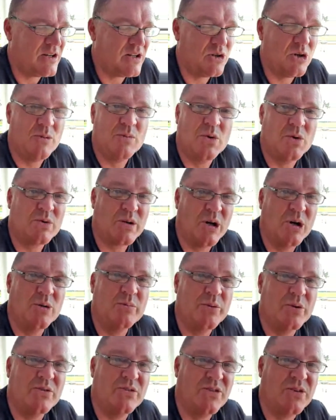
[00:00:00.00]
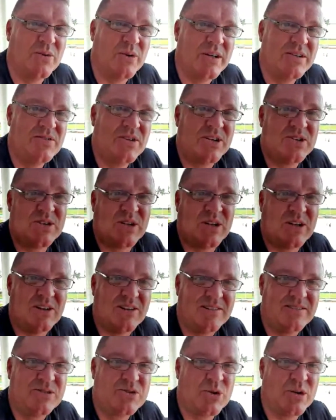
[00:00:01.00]
a lot more open to a
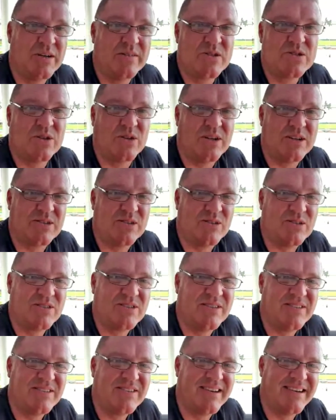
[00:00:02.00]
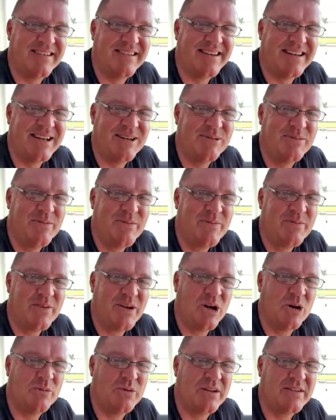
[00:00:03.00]
digital driver's license, so they're
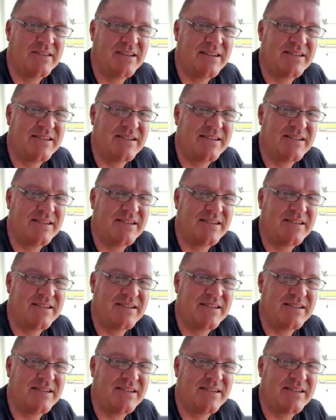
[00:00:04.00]
opening